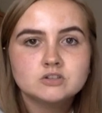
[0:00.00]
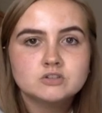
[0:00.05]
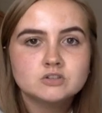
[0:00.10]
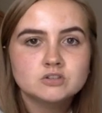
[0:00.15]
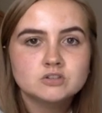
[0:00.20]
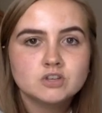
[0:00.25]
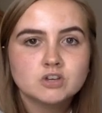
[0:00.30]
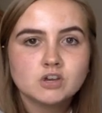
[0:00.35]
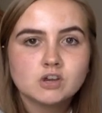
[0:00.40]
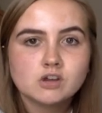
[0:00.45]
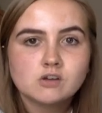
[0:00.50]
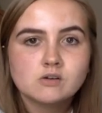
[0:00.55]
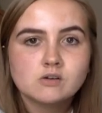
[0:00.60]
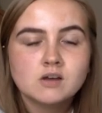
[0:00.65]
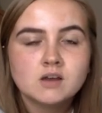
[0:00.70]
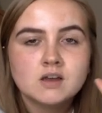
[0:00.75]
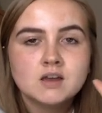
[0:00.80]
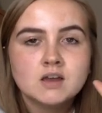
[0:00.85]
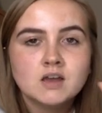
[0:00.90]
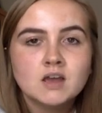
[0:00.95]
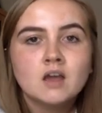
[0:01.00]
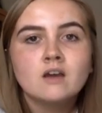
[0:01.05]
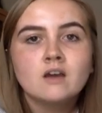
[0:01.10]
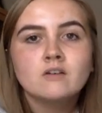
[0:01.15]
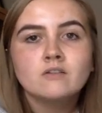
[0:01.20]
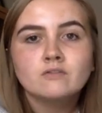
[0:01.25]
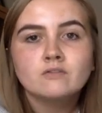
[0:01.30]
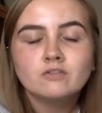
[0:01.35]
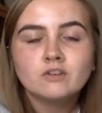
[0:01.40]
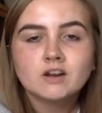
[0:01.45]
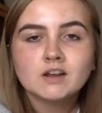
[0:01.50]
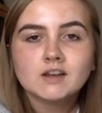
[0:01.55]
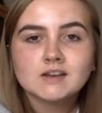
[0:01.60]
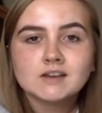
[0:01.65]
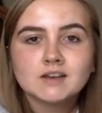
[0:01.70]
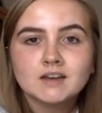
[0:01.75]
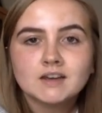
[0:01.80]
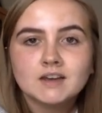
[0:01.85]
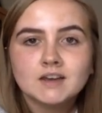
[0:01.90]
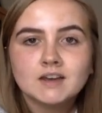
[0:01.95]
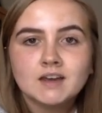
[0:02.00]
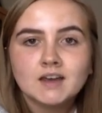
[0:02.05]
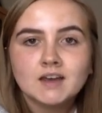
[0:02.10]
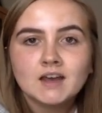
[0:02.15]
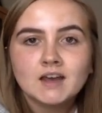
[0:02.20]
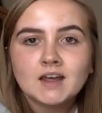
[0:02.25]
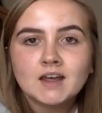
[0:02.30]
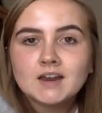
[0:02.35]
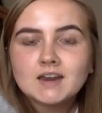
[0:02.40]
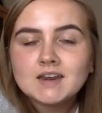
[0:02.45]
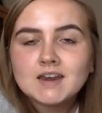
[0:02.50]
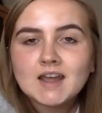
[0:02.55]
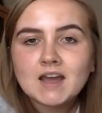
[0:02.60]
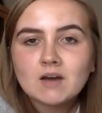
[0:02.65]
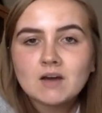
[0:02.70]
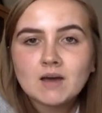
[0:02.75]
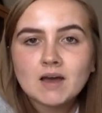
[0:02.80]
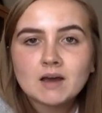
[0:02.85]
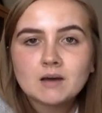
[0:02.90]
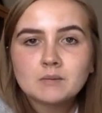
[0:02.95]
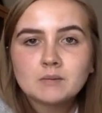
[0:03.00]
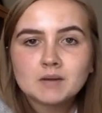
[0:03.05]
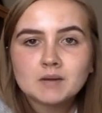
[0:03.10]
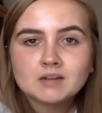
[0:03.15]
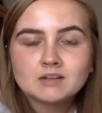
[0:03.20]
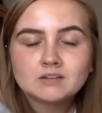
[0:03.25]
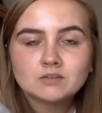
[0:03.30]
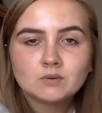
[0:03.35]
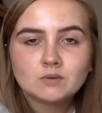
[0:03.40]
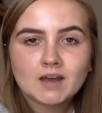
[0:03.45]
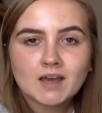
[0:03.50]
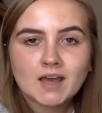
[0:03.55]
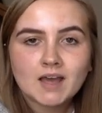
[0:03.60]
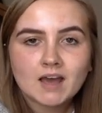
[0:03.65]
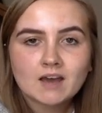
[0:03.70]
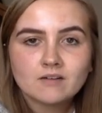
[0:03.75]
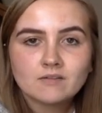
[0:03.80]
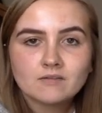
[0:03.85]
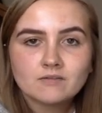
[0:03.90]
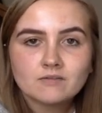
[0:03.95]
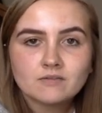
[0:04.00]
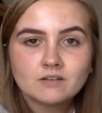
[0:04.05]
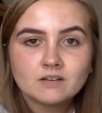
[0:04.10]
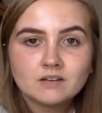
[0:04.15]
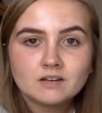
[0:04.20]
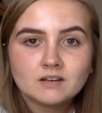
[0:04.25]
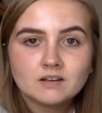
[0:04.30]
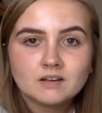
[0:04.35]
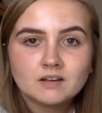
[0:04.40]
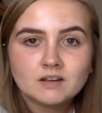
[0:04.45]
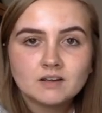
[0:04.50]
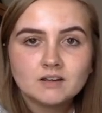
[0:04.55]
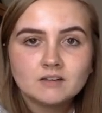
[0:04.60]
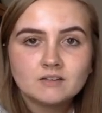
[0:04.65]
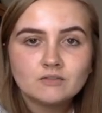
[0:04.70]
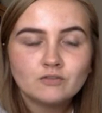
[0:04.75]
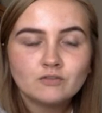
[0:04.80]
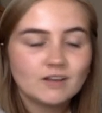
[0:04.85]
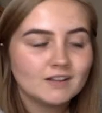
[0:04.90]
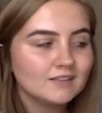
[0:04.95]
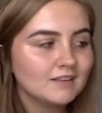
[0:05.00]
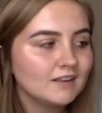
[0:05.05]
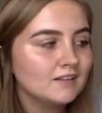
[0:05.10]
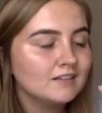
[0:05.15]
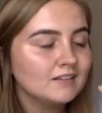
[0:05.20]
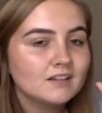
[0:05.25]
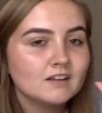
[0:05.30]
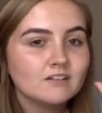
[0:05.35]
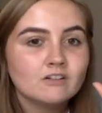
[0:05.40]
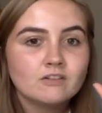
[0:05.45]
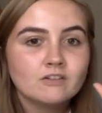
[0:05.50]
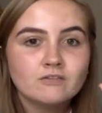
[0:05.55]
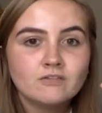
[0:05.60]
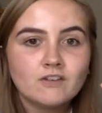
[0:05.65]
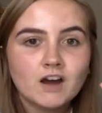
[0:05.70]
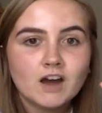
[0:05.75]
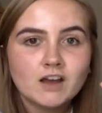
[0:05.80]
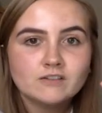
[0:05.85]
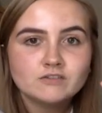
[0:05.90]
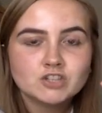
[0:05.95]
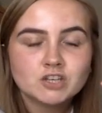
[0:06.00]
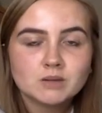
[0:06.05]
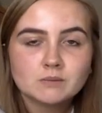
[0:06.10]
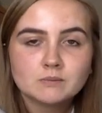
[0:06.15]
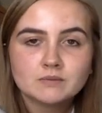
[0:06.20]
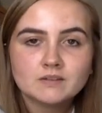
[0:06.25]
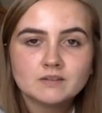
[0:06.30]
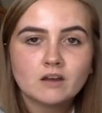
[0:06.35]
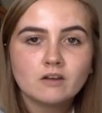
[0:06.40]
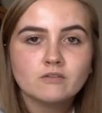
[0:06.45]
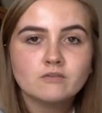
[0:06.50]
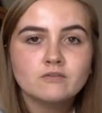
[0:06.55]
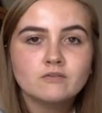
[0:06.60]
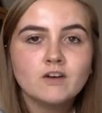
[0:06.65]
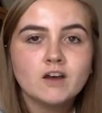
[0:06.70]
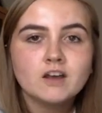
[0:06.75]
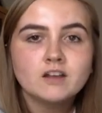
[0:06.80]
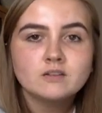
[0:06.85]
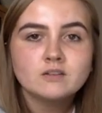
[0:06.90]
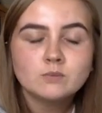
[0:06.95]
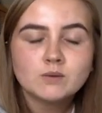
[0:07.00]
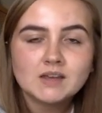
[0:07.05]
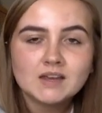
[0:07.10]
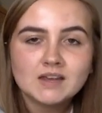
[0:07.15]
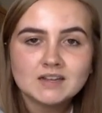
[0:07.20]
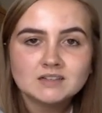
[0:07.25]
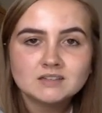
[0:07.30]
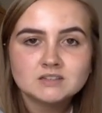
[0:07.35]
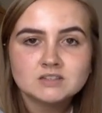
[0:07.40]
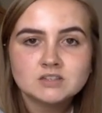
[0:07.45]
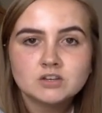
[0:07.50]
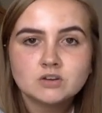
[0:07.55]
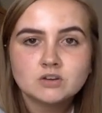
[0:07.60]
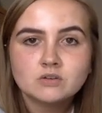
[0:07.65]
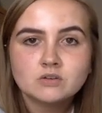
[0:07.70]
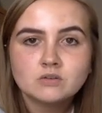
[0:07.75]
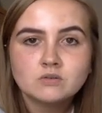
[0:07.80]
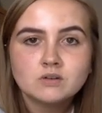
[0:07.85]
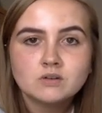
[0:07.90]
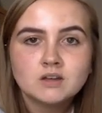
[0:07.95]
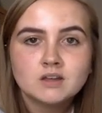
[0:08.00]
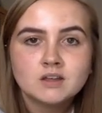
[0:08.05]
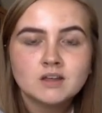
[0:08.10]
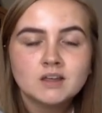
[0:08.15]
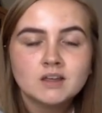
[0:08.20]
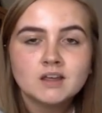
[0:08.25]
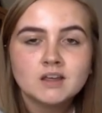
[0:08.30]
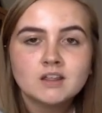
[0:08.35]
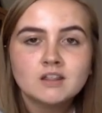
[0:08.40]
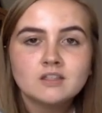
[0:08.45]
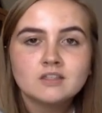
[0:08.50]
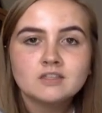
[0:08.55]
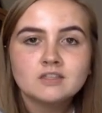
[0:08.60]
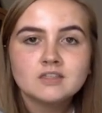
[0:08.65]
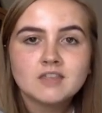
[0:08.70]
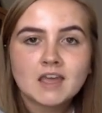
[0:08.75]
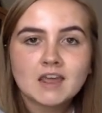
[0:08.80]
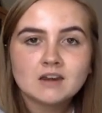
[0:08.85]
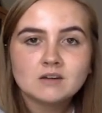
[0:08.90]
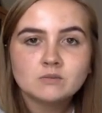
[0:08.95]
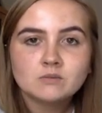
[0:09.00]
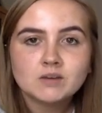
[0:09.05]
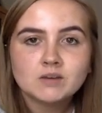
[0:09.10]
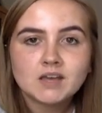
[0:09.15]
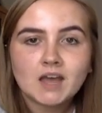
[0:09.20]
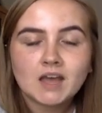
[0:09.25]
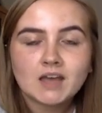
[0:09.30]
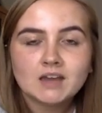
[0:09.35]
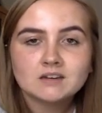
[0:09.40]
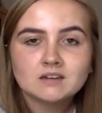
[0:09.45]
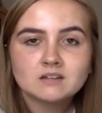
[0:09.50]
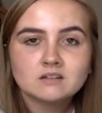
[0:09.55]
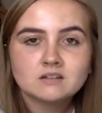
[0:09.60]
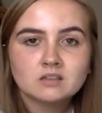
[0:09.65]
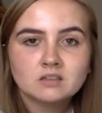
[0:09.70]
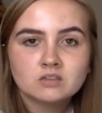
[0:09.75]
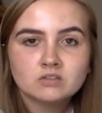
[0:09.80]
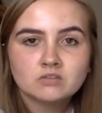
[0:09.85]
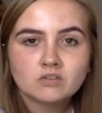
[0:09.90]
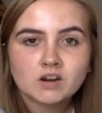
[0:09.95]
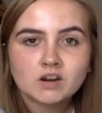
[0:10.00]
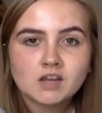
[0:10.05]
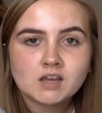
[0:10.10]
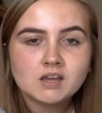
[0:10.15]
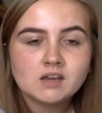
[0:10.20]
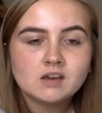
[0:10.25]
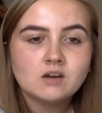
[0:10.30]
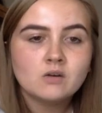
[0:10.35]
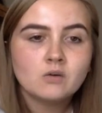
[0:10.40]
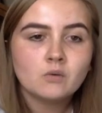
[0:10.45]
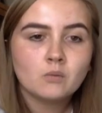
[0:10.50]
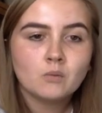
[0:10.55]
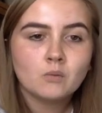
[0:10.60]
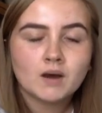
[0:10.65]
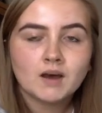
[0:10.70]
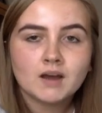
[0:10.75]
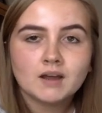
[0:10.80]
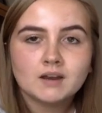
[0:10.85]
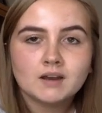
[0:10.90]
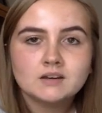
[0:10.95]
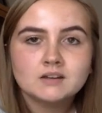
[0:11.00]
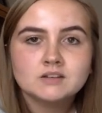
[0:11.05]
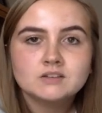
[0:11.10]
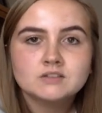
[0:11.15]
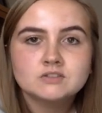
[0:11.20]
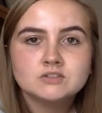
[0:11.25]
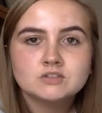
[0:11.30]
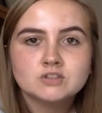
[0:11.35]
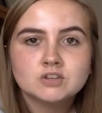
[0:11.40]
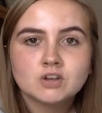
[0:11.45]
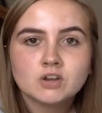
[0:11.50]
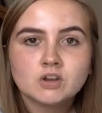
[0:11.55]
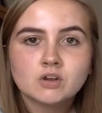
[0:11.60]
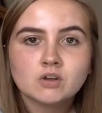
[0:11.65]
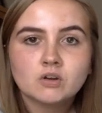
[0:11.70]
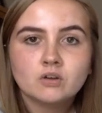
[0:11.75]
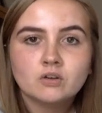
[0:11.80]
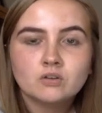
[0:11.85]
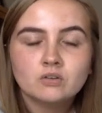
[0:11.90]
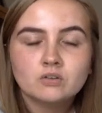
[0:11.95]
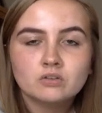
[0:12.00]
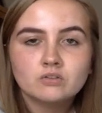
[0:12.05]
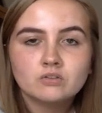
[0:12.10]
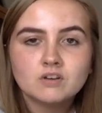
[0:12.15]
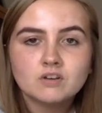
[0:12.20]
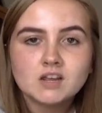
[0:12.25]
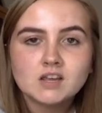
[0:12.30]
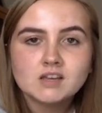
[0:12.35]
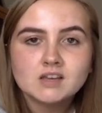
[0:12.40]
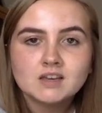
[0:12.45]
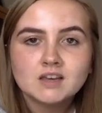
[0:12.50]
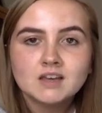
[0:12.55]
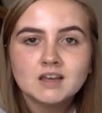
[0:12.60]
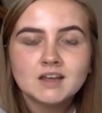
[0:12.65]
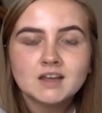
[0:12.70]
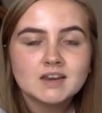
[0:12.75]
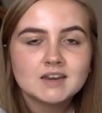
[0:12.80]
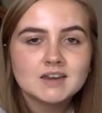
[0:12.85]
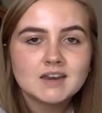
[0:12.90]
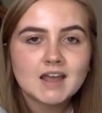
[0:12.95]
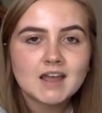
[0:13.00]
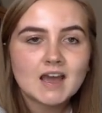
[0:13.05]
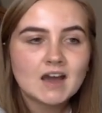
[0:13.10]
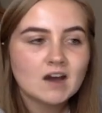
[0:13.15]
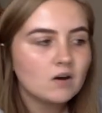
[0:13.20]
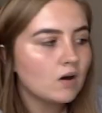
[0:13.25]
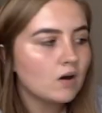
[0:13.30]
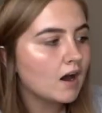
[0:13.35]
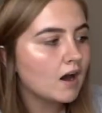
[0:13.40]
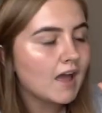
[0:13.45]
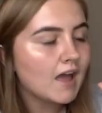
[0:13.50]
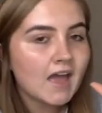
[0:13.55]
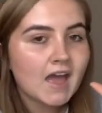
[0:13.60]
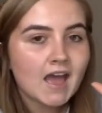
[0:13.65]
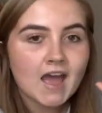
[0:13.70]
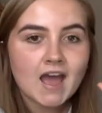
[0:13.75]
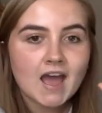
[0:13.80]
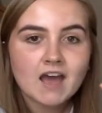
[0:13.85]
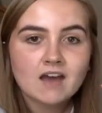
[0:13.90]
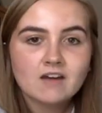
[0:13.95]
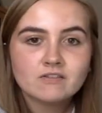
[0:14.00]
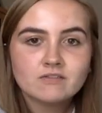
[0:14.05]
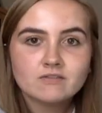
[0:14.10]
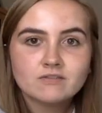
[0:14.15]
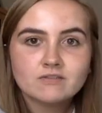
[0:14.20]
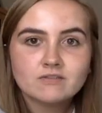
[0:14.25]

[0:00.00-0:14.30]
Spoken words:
2, 3. Now how many do I have? Fantastic, there are 5 sheep. So first we had 2, then we added 3. 1, 2, 3. Now I have